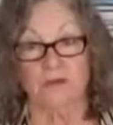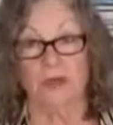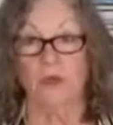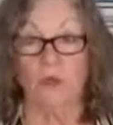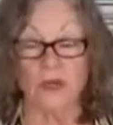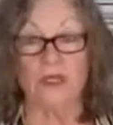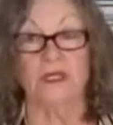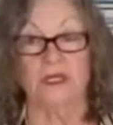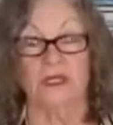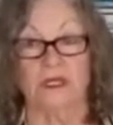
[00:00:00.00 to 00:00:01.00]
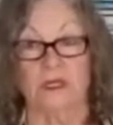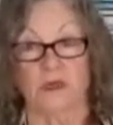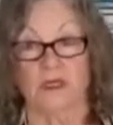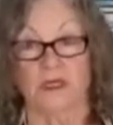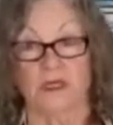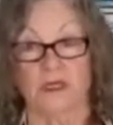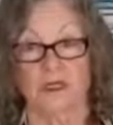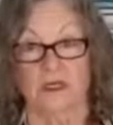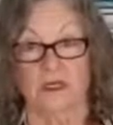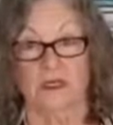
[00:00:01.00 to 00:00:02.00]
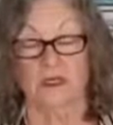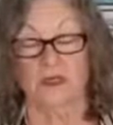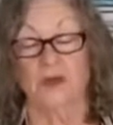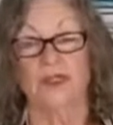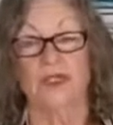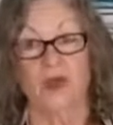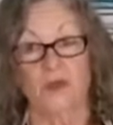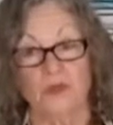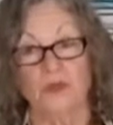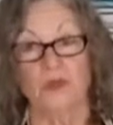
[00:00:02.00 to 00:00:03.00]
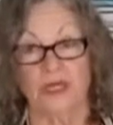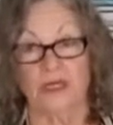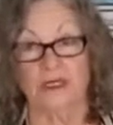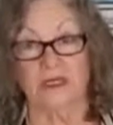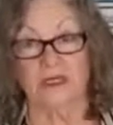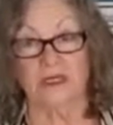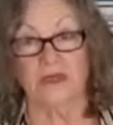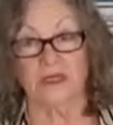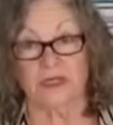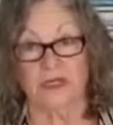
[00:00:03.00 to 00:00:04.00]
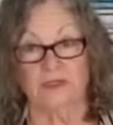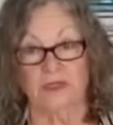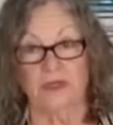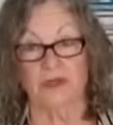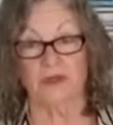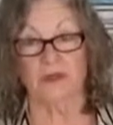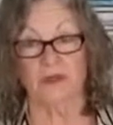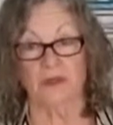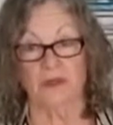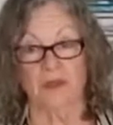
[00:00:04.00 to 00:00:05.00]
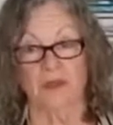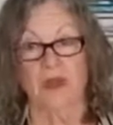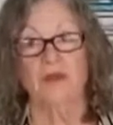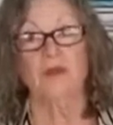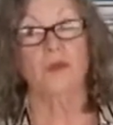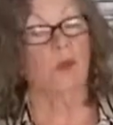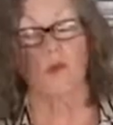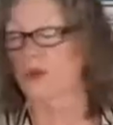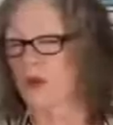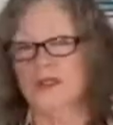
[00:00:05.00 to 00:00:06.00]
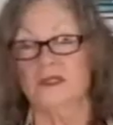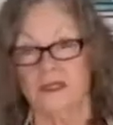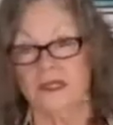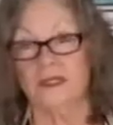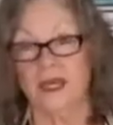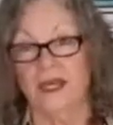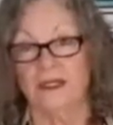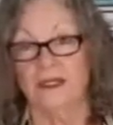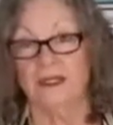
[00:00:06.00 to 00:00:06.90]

by working these steps that's going to help you create that 6-figure income. But more importantly than that,